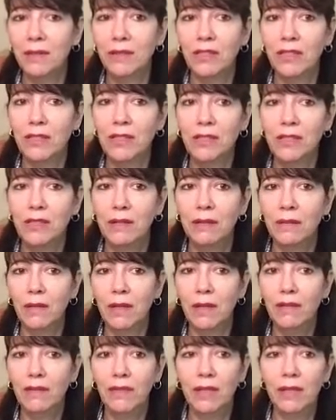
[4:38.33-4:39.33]
They're just
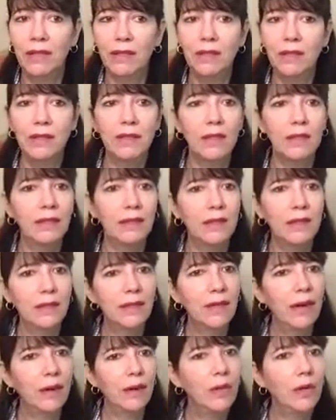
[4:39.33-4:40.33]
lovely. It's just the
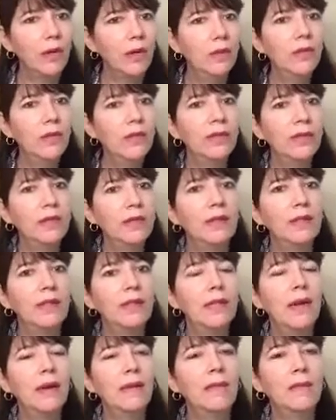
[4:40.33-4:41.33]
time goes and
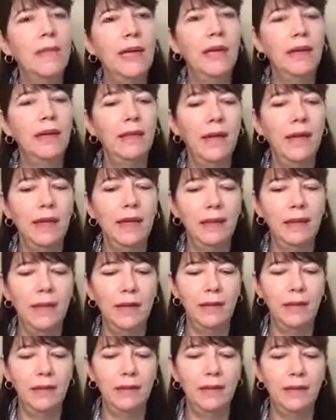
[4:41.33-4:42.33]
it's not making
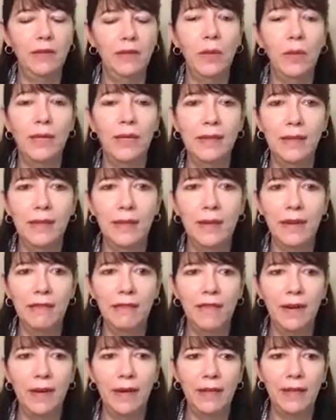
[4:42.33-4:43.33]
that noise that I
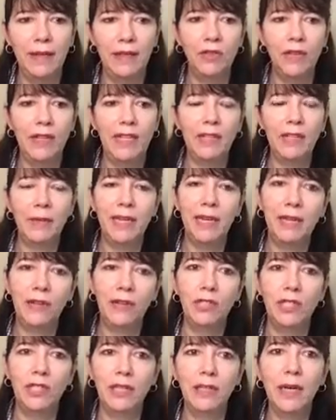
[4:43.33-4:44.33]
find drains my
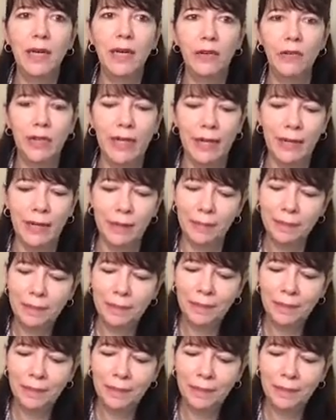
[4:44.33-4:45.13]
energy tolerating it.